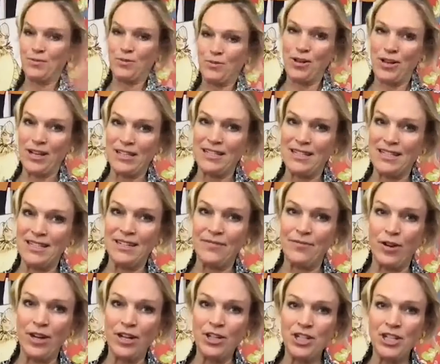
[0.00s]
where you get to the
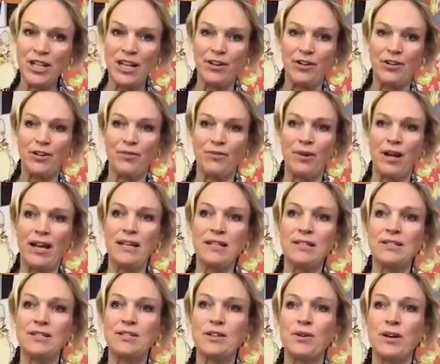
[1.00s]
differentiator,
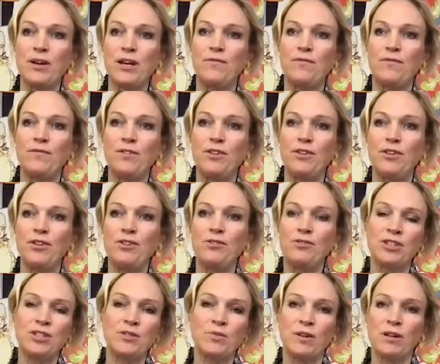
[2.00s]
right? So if you
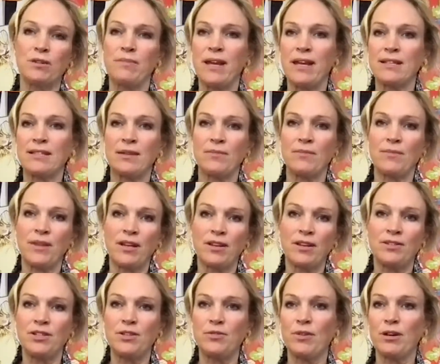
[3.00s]
just want to make something
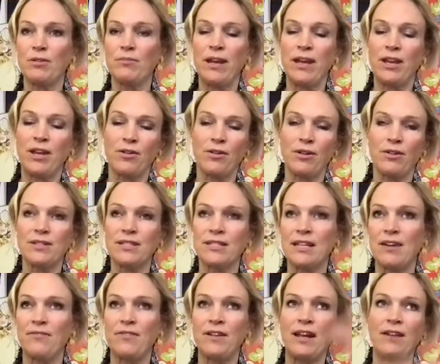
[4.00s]
because you want to make your own
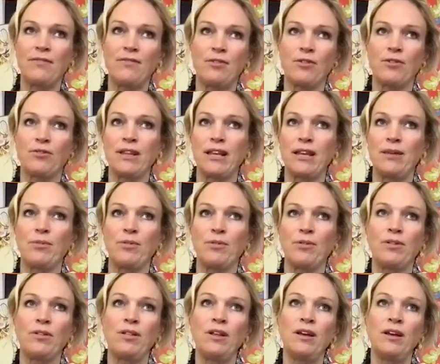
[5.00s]
stuff and have your own
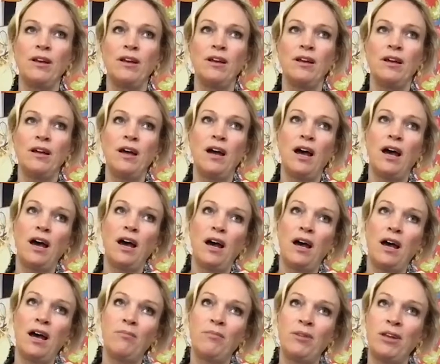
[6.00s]
label,
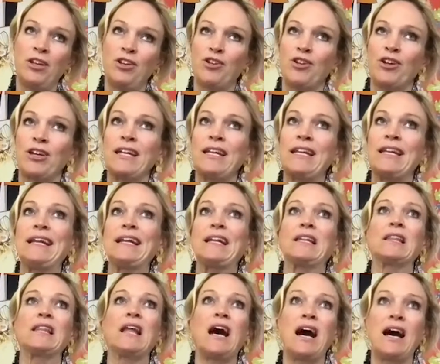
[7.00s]
I mean, you're going to need a
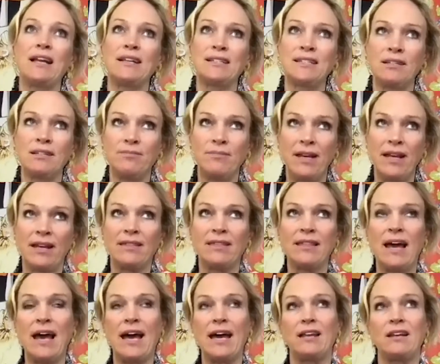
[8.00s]
lot to make
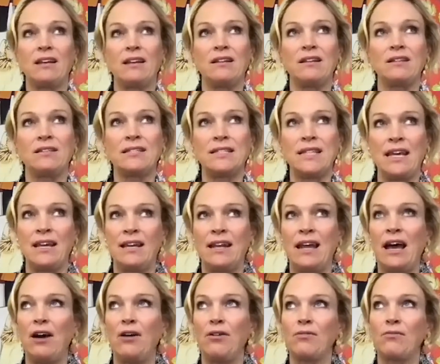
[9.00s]
that stand
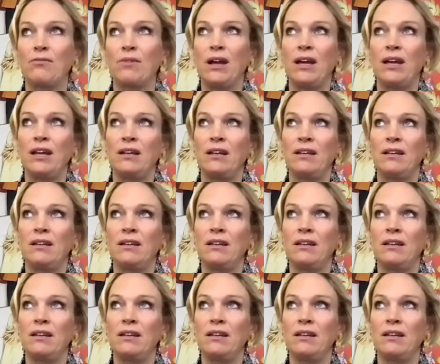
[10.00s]
out, right?